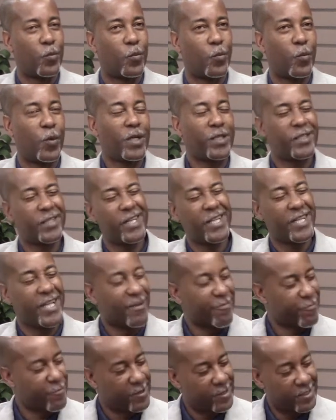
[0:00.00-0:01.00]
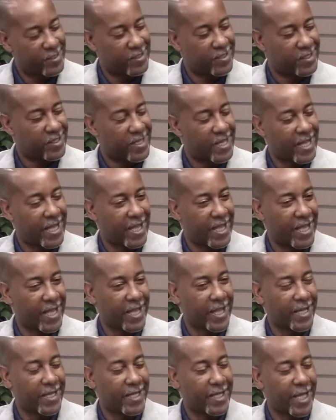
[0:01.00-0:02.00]
What's the difference,
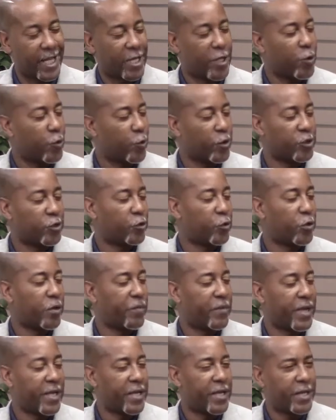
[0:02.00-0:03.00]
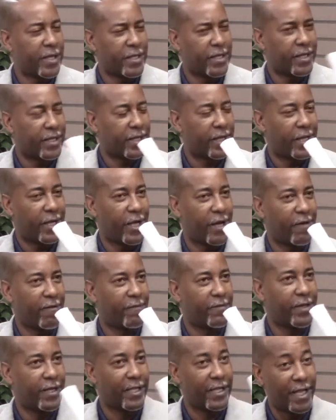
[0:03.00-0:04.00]
in your astute opinion,
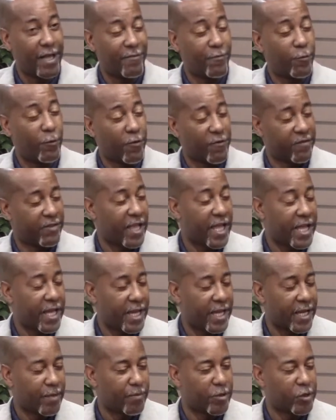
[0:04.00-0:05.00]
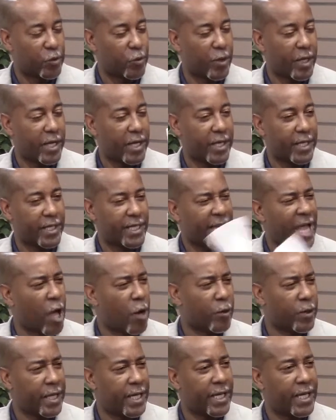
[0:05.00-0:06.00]
of the level of thinking between
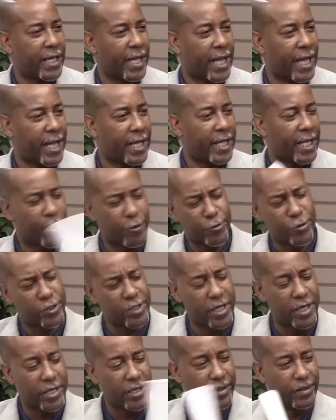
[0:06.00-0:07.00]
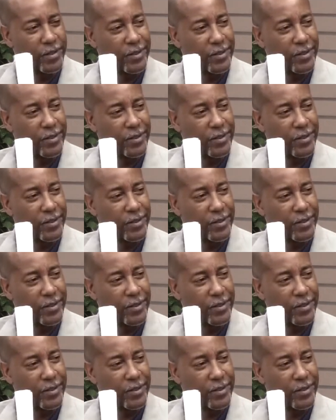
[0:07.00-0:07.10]
county and inner city?